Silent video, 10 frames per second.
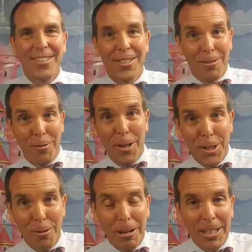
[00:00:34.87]
To refresh
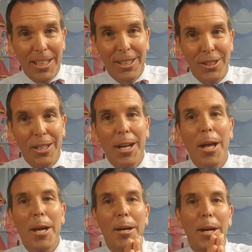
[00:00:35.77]
your recollection,
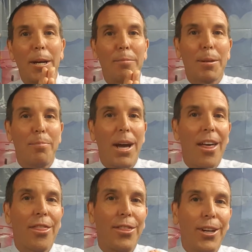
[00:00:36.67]
Macbeth
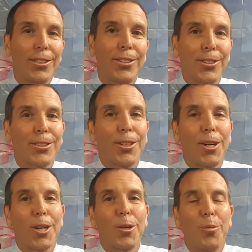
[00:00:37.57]
doesn't
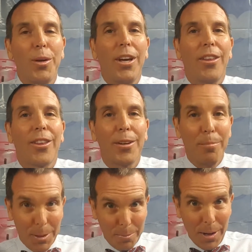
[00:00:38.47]
start with
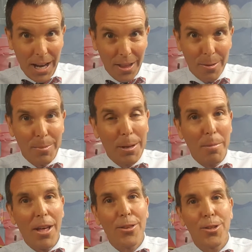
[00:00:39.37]
Macbeth.
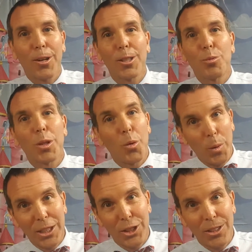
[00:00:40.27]
Macbeth starts with the
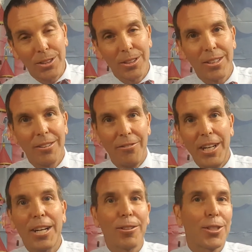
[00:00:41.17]
witches.
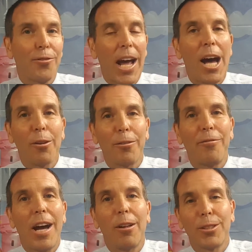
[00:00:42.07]
Fair is foul and
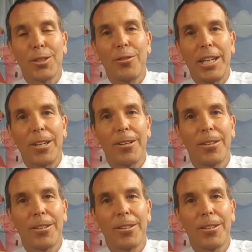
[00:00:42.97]
foul is fair.